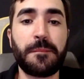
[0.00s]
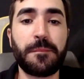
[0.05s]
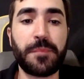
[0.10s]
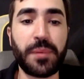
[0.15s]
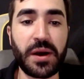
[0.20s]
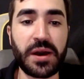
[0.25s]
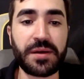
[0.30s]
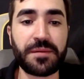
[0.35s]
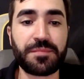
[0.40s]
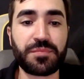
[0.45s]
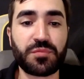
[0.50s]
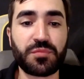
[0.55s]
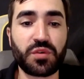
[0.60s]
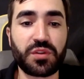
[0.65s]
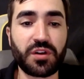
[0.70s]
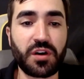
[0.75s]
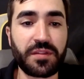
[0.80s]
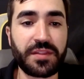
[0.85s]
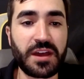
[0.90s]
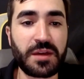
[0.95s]
But with
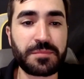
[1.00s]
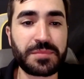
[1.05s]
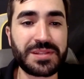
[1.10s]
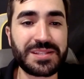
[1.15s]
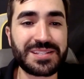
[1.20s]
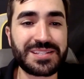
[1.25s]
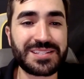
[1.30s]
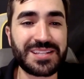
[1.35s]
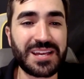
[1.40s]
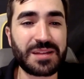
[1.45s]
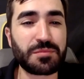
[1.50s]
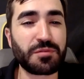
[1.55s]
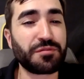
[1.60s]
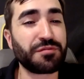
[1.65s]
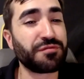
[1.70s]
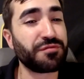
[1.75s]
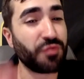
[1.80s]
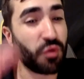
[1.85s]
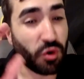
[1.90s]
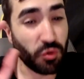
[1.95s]
all that being said,
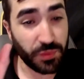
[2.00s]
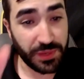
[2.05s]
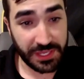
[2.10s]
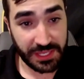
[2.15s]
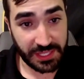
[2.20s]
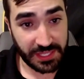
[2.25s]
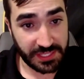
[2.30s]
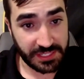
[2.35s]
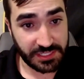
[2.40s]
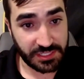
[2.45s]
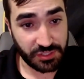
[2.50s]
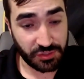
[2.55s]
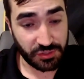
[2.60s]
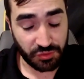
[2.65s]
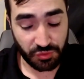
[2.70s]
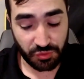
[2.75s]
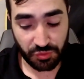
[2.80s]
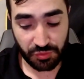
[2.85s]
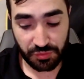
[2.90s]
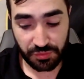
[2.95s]
before we get
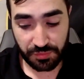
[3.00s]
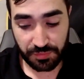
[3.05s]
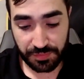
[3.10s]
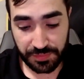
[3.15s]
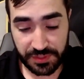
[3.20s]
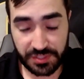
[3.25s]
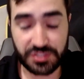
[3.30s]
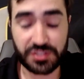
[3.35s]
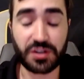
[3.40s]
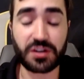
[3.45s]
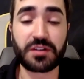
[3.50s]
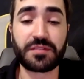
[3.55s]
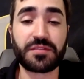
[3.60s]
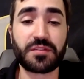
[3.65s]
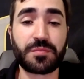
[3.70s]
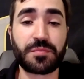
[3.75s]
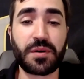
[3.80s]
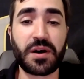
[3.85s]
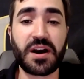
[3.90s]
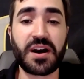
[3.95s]
into the start of
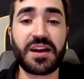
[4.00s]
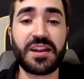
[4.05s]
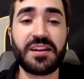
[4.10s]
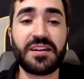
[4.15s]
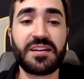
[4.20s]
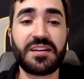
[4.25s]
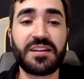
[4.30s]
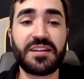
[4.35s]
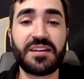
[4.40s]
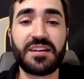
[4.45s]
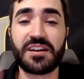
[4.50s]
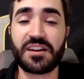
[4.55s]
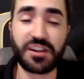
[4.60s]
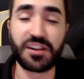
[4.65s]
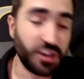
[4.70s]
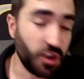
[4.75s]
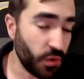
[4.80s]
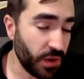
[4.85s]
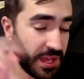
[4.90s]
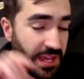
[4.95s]
the pod,
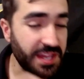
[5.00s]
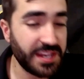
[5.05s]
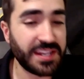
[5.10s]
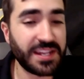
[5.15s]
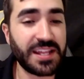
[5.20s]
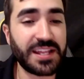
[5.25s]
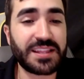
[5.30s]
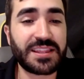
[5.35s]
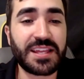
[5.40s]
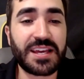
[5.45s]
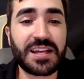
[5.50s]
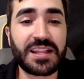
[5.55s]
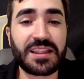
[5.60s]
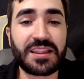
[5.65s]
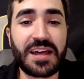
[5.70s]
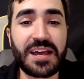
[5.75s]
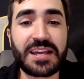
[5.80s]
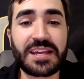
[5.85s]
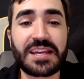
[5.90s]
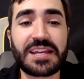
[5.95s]
go ahead and hit that
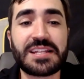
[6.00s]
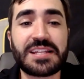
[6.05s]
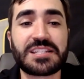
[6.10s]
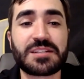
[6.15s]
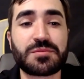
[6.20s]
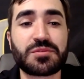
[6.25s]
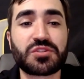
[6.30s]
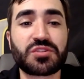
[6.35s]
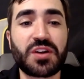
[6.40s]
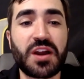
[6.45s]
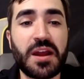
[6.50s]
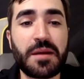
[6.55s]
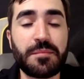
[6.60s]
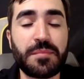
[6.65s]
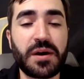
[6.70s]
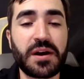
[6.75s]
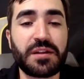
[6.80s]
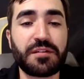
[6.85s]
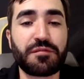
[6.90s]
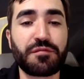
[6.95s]
like and subscribe
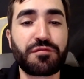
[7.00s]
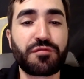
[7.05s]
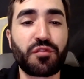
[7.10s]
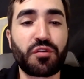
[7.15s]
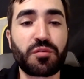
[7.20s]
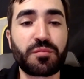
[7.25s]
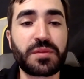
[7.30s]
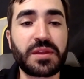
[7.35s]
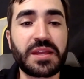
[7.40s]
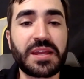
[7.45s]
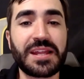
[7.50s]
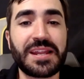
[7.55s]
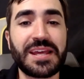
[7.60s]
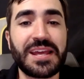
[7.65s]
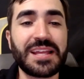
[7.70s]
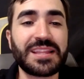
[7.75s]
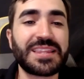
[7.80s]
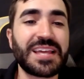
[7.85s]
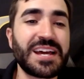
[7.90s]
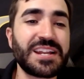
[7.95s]
button for me and
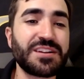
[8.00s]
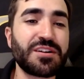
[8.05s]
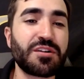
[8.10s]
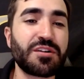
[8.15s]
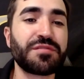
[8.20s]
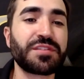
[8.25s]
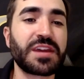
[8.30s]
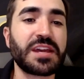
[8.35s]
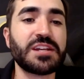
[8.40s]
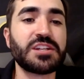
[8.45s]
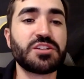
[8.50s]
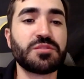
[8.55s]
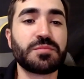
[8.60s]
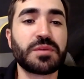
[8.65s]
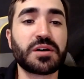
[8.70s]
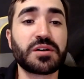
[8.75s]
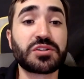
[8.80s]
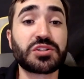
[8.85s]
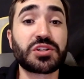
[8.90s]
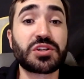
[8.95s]
hit that notification
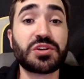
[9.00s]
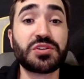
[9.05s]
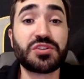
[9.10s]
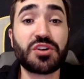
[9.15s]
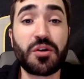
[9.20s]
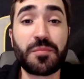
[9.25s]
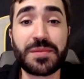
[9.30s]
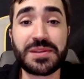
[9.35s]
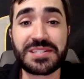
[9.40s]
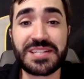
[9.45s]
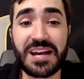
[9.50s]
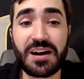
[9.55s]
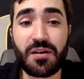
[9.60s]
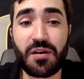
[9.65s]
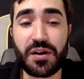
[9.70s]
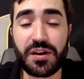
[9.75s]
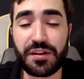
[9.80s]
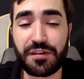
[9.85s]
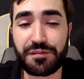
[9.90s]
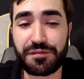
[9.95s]
bell so you don't miss out
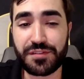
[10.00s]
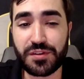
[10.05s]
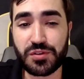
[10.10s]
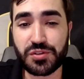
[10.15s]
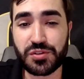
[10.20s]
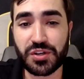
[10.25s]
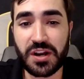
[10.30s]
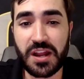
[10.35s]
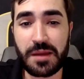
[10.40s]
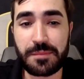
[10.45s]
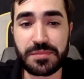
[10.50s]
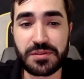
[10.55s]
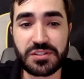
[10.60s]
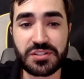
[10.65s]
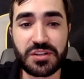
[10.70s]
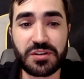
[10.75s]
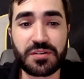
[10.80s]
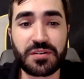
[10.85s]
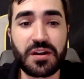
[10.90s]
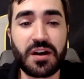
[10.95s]
on a future
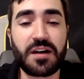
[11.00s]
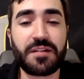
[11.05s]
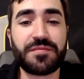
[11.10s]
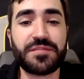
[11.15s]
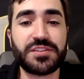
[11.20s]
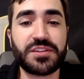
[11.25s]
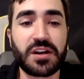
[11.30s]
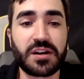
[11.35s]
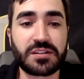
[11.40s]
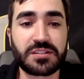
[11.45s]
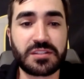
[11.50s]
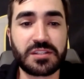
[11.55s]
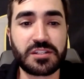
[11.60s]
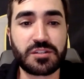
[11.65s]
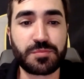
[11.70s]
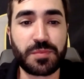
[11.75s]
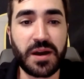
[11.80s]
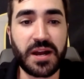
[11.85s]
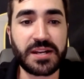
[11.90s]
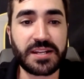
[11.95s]
episode of the Ducks
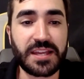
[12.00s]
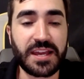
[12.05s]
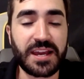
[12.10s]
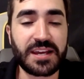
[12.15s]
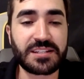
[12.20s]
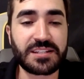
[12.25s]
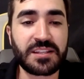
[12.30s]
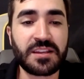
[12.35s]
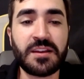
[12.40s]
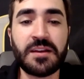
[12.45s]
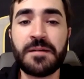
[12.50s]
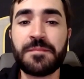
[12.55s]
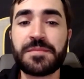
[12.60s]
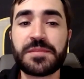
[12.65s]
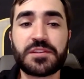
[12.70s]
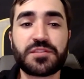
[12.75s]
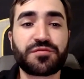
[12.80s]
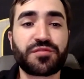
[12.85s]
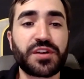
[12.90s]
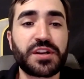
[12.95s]
Dish podcast.
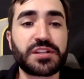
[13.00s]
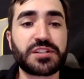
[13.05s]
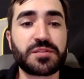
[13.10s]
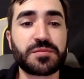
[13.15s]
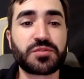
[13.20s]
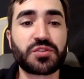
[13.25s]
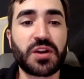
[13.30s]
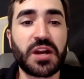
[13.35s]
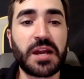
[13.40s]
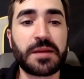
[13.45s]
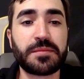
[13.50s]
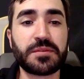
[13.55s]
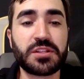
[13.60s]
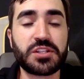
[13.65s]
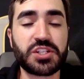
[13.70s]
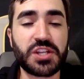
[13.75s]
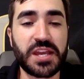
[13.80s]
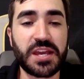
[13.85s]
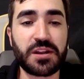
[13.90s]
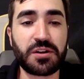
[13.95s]
It's free to subscribe to the
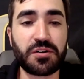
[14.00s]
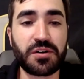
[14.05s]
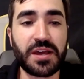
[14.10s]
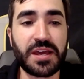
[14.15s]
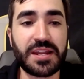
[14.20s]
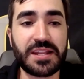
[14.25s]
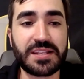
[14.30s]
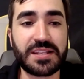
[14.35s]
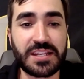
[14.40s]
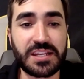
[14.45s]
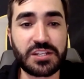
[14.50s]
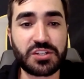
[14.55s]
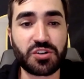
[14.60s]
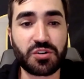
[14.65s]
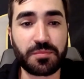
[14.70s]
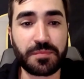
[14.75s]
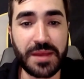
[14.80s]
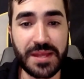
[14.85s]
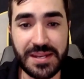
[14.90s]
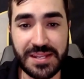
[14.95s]
channel and is a
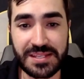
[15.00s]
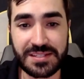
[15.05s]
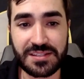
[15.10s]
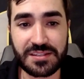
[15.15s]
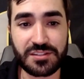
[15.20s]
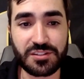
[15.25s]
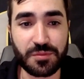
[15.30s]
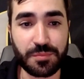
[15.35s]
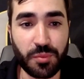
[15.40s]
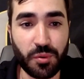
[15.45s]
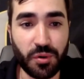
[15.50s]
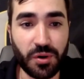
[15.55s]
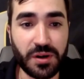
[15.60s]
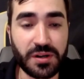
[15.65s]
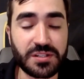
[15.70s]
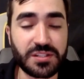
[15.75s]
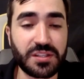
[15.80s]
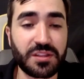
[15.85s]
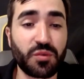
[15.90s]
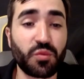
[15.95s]
tremendous
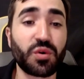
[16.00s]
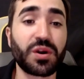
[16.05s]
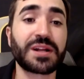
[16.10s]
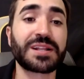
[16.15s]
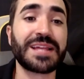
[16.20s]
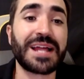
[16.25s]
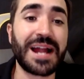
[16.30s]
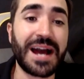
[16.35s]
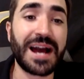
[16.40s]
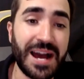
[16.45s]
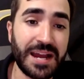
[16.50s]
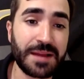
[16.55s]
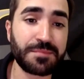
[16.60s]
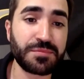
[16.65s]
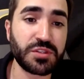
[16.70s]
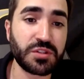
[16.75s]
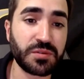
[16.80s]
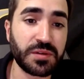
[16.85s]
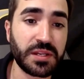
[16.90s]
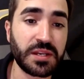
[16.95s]
support to the work that I'm
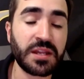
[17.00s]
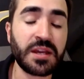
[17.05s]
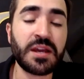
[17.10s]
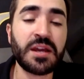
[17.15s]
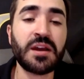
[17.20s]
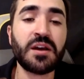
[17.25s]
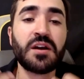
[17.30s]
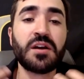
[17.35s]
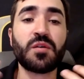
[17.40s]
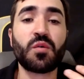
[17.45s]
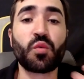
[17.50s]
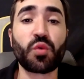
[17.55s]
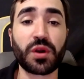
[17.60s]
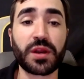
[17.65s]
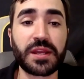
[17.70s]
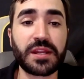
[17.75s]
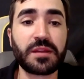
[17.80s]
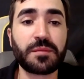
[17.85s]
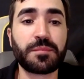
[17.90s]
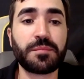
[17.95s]
doing,
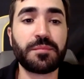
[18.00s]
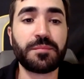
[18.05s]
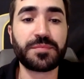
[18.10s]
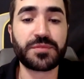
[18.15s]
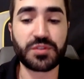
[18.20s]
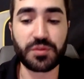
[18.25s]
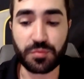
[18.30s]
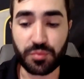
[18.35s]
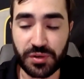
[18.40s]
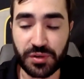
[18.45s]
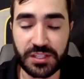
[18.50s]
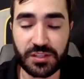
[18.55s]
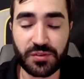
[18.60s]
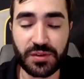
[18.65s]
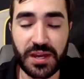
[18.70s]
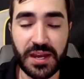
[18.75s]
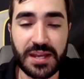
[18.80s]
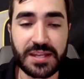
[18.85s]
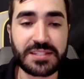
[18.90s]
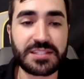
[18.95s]
working to bring you
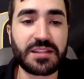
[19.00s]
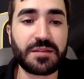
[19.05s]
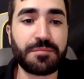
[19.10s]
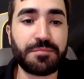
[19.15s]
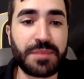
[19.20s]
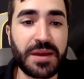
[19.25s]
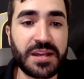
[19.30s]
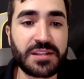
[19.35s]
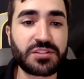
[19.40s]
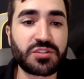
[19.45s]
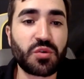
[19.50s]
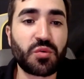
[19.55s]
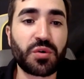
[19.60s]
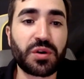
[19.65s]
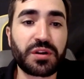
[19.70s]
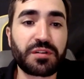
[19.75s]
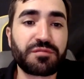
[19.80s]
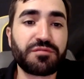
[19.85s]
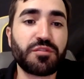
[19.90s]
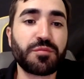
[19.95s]
guys the best
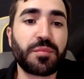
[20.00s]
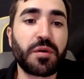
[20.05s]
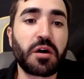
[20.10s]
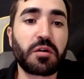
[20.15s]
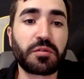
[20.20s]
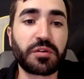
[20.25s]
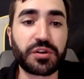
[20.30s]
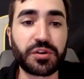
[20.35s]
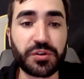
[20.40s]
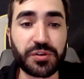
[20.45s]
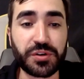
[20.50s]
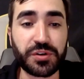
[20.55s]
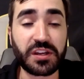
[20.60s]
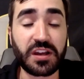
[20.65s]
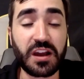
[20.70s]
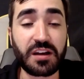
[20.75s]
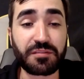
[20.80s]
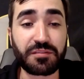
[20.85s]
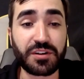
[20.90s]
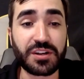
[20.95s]
Oregon football recruiting
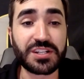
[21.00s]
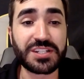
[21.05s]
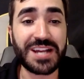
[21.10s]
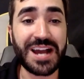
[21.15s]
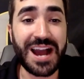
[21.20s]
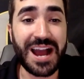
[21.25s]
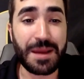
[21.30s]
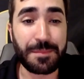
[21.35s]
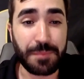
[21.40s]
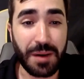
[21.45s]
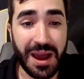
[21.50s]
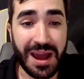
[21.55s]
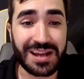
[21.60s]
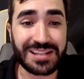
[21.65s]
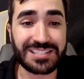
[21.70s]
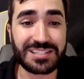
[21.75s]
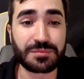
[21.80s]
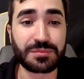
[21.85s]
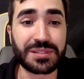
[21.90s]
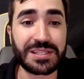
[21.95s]
coverage I
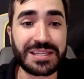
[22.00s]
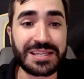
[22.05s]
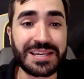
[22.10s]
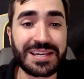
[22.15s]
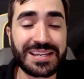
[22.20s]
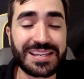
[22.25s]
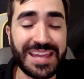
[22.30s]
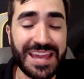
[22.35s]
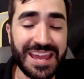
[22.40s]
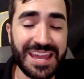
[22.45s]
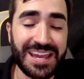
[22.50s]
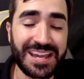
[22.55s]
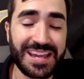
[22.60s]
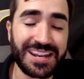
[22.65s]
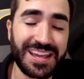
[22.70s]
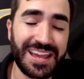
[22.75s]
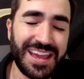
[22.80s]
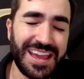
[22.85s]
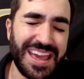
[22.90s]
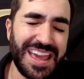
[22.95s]
possibly
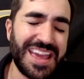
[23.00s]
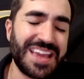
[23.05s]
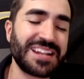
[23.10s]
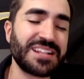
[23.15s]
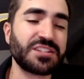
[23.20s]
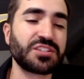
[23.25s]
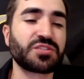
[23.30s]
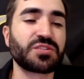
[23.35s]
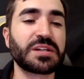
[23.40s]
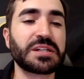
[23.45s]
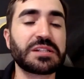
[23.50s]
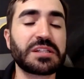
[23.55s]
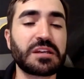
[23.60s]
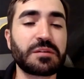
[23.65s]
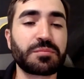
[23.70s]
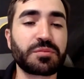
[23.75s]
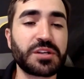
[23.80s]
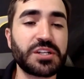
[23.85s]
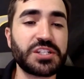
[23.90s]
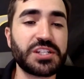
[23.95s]
can. And it's greatly
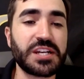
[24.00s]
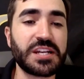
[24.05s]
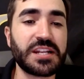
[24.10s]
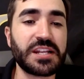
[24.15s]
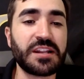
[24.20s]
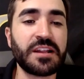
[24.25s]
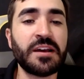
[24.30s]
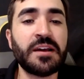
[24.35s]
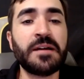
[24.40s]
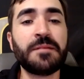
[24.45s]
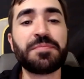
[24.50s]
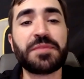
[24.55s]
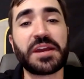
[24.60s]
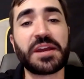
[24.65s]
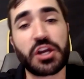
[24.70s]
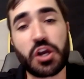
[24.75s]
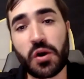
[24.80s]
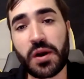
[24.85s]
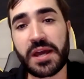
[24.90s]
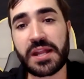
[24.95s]
appreciated. And
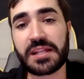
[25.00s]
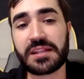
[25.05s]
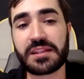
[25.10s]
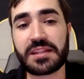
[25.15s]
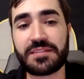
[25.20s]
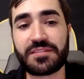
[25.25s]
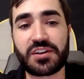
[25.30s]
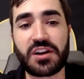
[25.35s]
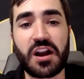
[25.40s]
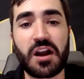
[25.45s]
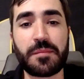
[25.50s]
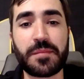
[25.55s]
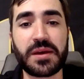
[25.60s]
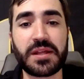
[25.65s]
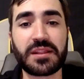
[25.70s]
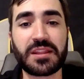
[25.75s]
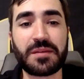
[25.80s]
go ahead and leave a comment.